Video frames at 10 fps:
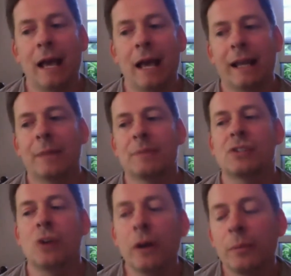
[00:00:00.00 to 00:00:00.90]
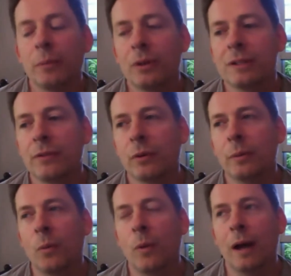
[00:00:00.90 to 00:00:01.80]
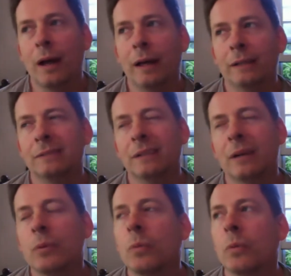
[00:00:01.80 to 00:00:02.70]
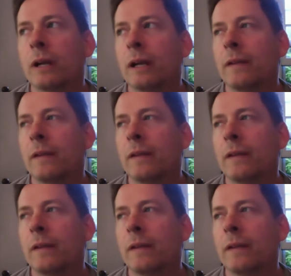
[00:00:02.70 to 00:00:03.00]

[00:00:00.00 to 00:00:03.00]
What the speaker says: And I kept starting books and throwing them away, and they weren't working.